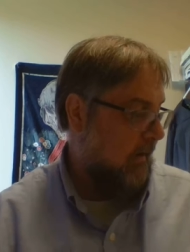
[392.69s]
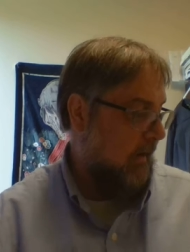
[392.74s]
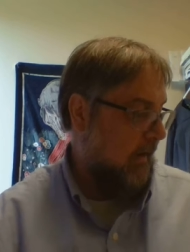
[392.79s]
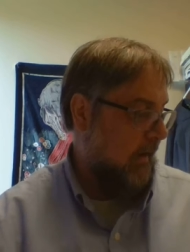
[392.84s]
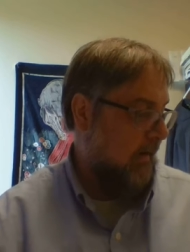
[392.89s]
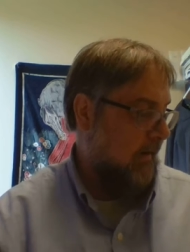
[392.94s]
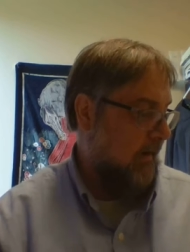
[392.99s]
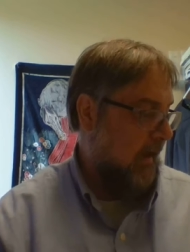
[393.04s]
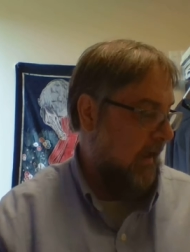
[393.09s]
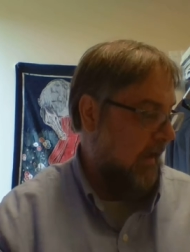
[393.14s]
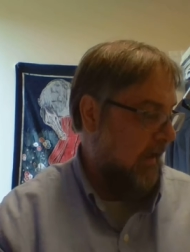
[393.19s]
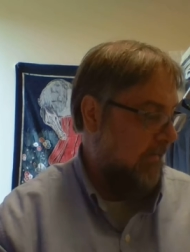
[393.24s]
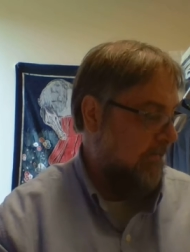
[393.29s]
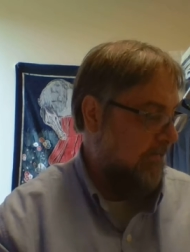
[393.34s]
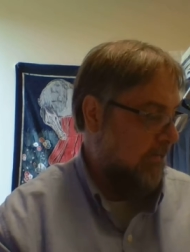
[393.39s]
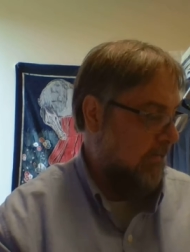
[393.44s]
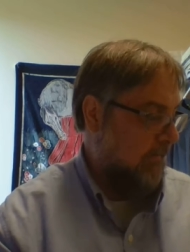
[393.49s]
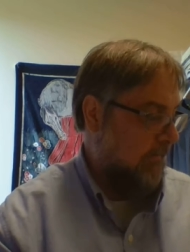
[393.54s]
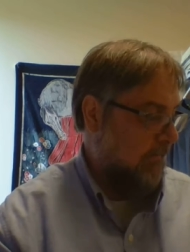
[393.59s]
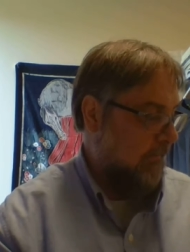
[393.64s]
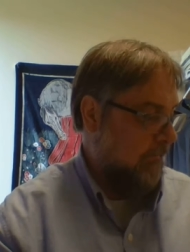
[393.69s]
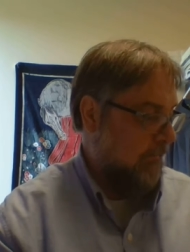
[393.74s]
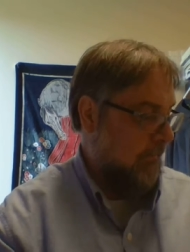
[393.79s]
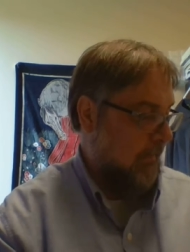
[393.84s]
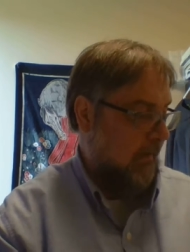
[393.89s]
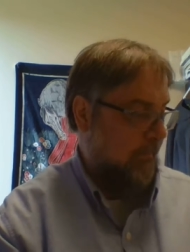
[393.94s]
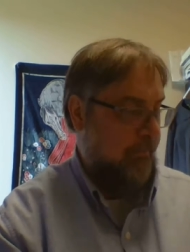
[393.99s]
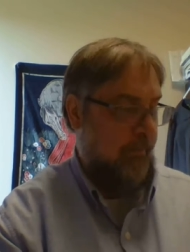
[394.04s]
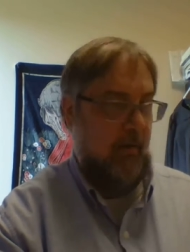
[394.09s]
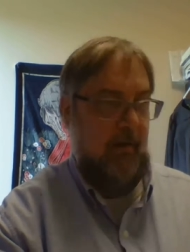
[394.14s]
And I have
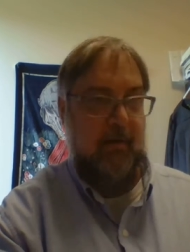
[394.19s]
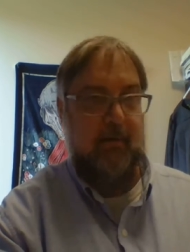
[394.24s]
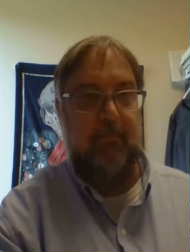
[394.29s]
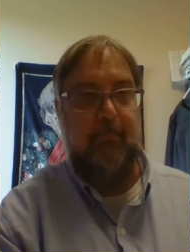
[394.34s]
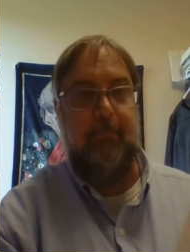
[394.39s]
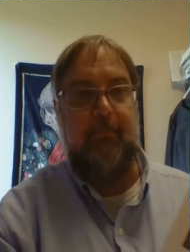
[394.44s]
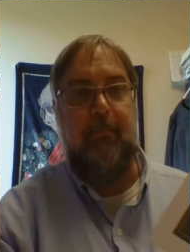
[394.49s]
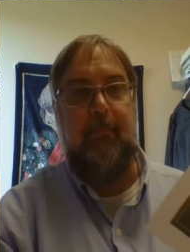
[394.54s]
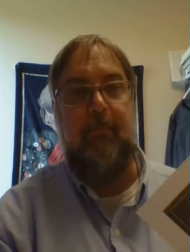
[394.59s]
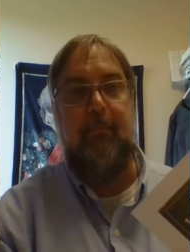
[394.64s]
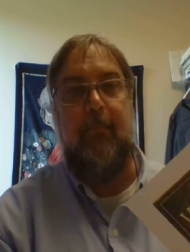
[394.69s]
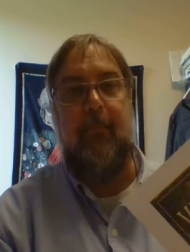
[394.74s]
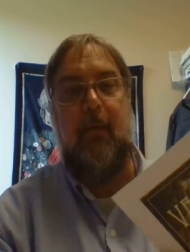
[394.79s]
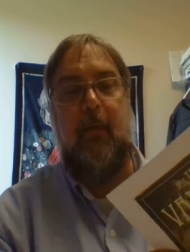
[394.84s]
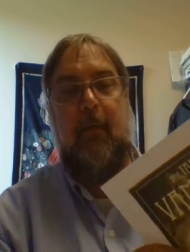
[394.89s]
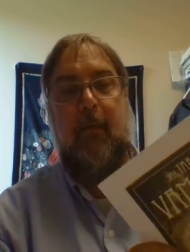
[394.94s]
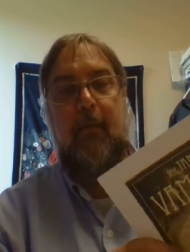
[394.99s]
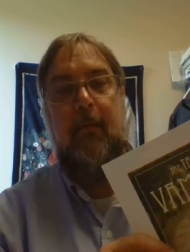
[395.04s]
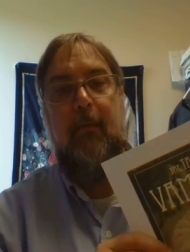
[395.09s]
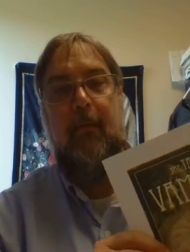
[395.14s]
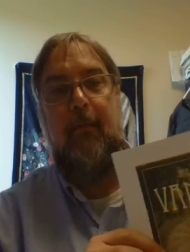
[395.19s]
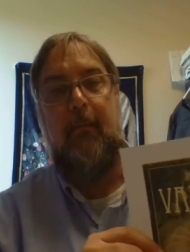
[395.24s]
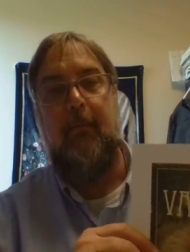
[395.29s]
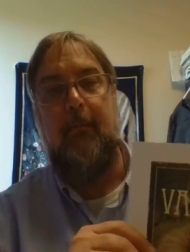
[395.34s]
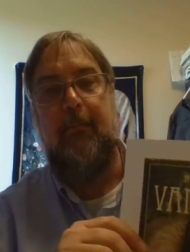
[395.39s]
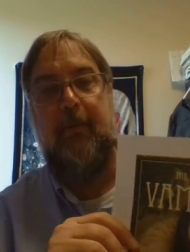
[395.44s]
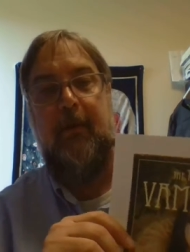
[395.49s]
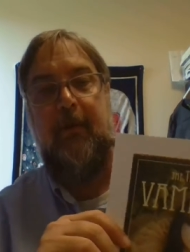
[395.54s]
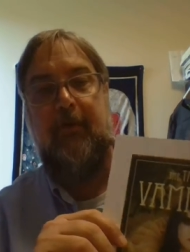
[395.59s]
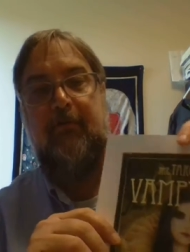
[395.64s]
a printed
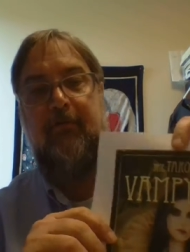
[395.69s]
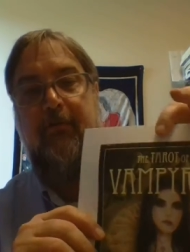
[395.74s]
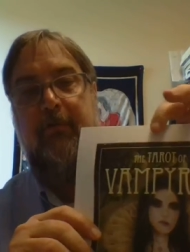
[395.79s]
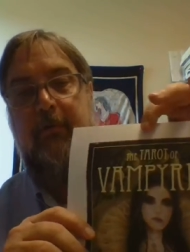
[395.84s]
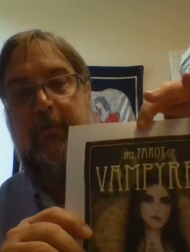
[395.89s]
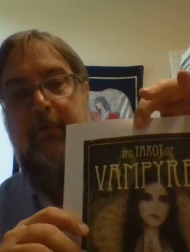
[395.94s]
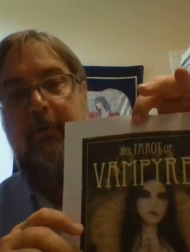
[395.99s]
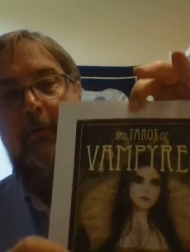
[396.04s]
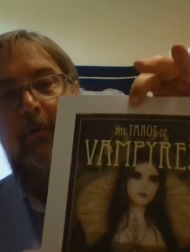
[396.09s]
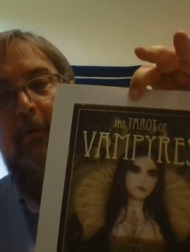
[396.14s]
picture